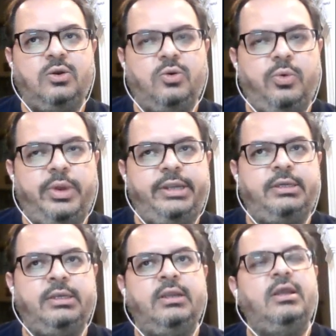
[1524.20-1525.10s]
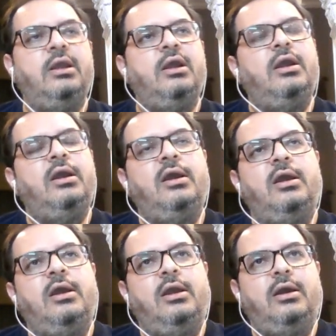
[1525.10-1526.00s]
quite
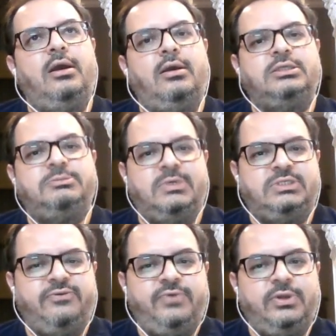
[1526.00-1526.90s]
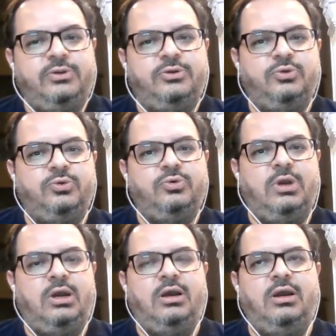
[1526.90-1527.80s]
specific to
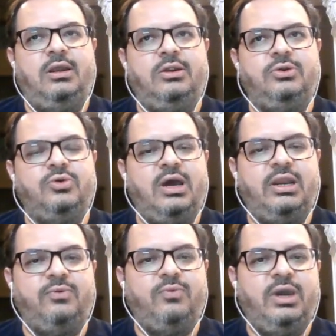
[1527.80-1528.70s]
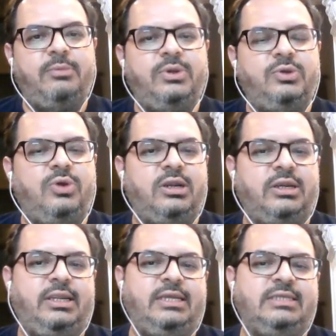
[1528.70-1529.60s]
to our environment, to our
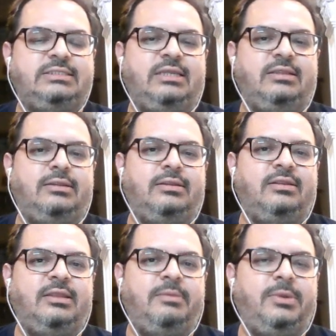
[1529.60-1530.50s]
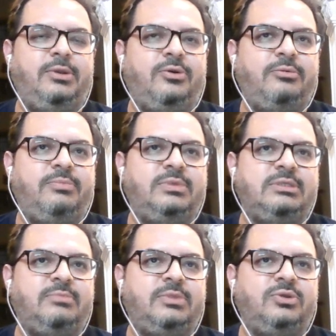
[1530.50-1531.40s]
case, and they may not be
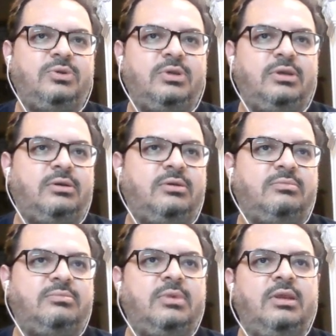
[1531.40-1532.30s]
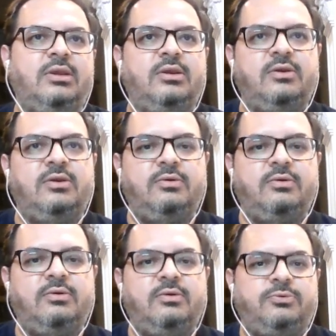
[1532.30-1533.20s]
something
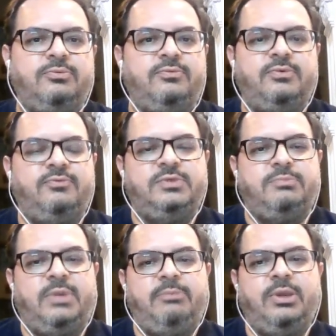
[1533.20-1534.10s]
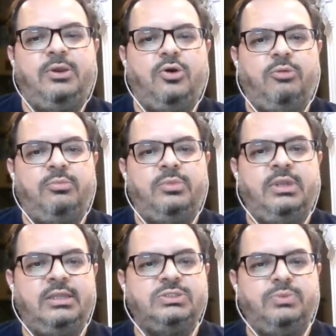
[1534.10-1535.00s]
which might be common
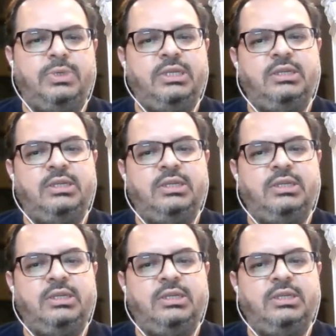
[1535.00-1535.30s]
elsewhere.